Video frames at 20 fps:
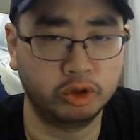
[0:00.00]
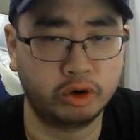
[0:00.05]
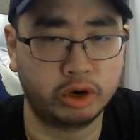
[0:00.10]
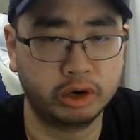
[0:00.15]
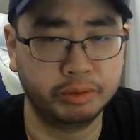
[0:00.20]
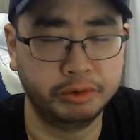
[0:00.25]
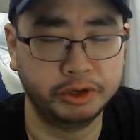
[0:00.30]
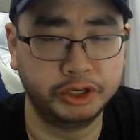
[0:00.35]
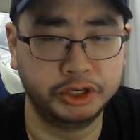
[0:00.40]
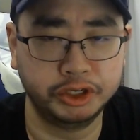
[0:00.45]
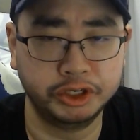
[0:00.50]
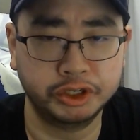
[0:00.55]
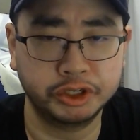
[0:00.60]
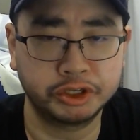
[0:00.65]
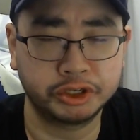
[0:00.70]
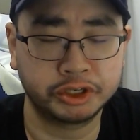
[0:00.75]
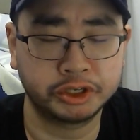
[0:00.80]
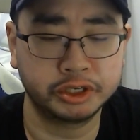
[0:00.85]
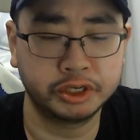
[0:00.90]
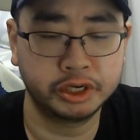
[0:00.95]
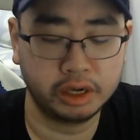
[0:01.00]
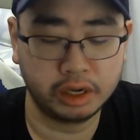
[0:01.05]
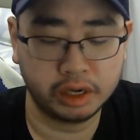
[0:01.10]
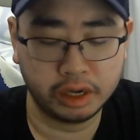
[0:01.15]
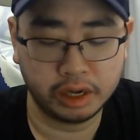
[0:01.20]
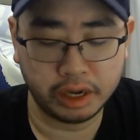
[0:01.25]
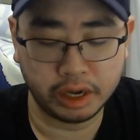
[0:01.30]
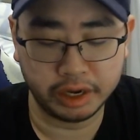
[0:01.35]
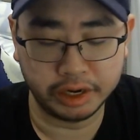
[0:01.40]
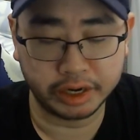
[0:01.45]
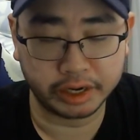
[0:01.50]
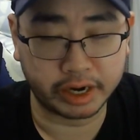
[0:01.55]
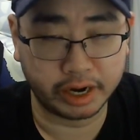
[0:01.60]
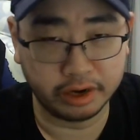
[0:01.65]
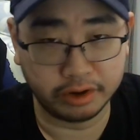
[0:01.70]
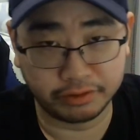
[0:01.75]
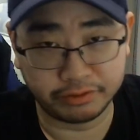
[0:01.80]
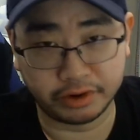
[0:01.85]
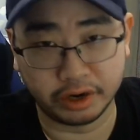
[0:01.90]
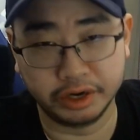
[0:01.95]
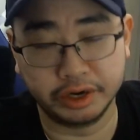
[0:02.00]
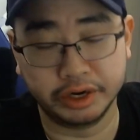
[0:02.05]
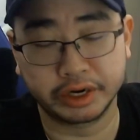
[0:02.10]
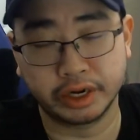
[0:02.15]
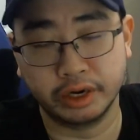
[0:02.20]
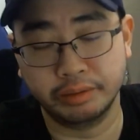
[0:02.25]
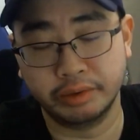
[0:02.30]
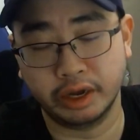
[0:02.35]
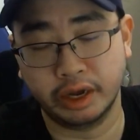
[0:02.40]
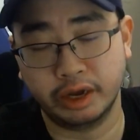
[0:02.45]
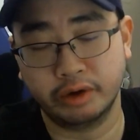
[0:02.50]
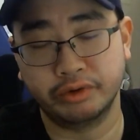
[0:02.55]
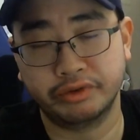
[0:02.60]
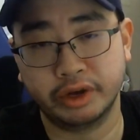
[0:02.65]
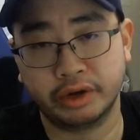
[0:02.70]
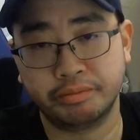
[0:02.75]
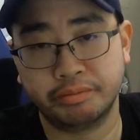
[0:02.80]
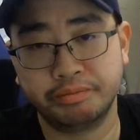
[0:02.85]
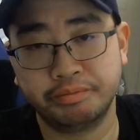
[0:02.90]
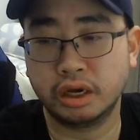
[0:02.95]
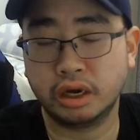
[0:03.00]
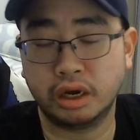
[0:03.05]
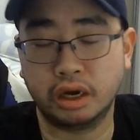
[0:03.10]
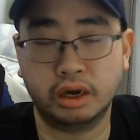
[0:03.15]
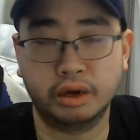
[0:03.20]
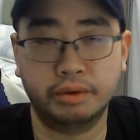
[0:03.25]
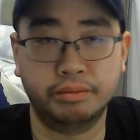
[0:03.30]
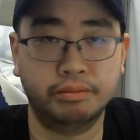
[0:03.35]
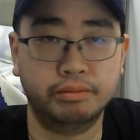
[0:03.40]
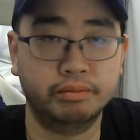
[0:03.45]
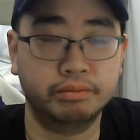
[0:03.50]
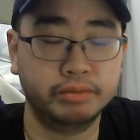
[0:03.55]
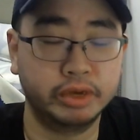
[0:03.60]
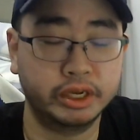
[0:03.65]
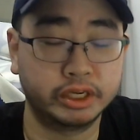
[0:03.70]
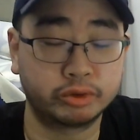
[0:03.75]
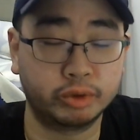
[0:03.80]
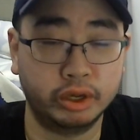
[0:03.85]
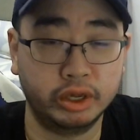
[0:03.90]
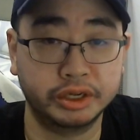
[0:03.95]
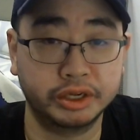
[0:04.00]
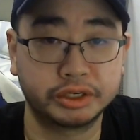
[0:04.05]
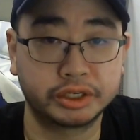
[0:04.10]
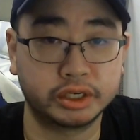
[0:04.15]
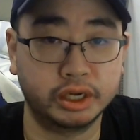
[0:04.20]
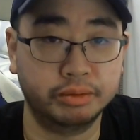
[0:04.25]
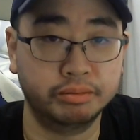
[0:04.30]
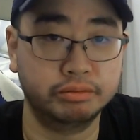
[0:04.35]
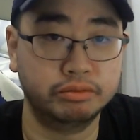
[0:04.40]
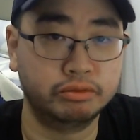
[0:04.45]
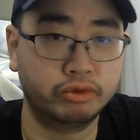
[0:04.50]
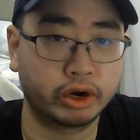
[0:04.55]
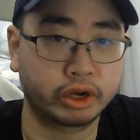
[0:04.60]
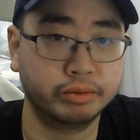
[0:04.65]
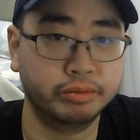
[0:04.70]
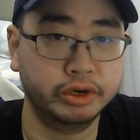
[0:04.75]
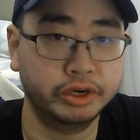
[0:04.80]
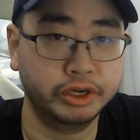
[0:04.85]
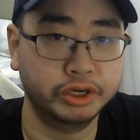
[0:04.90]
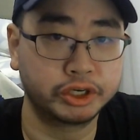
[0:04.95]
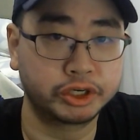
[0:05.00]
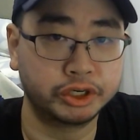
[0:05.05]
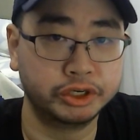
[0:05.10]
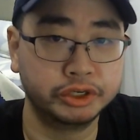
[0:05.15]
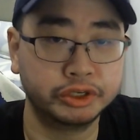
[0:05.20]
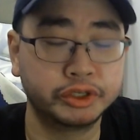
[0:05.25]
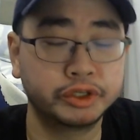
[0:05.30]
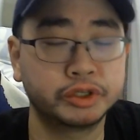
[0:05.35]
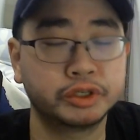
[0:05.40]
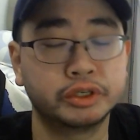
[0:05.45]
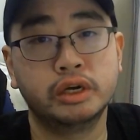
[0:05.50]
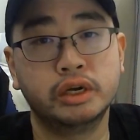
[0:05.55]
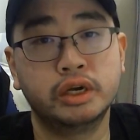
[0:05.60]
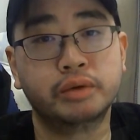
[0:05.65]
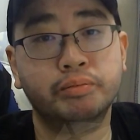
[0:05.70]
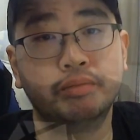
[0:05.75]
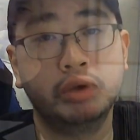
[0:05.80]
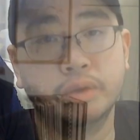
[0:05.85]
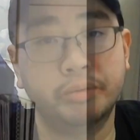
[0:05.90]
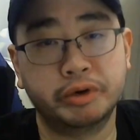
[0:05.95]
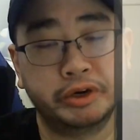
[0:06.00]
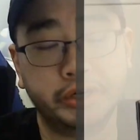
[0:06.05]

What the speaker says: RPGs and the kind of fun that can be had with them, as well as some recommendations. Paper